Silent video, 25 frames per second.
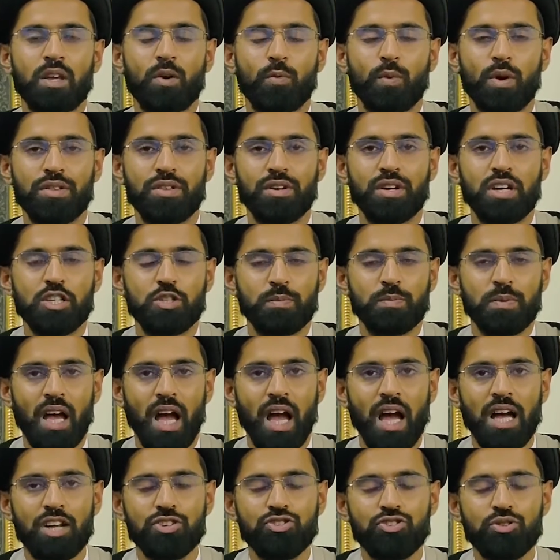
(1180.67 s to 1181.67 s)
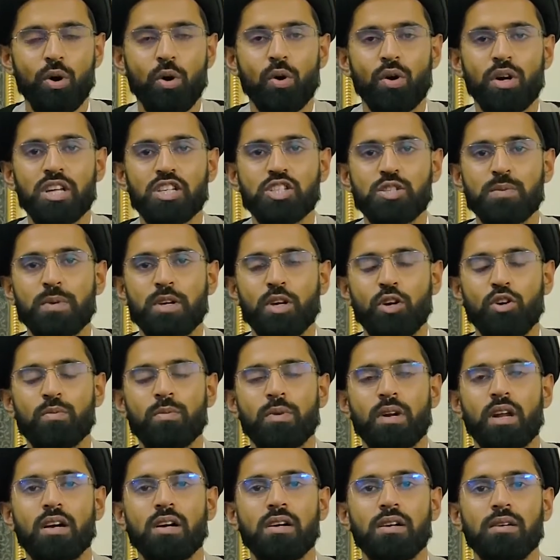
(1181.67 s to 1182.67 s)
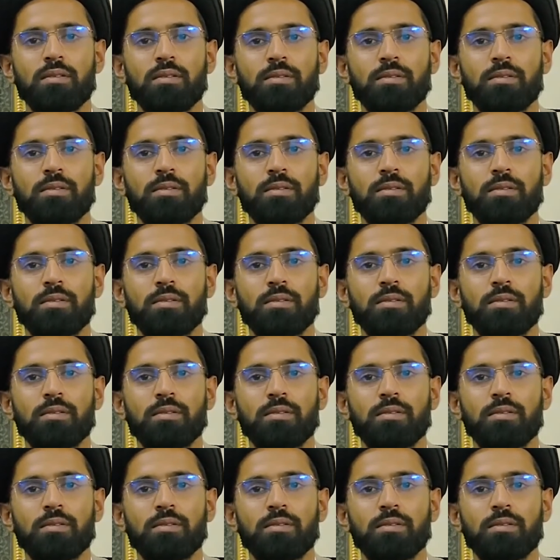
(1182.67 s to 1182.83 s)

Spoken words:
whether it be Hajj or it be Umrah.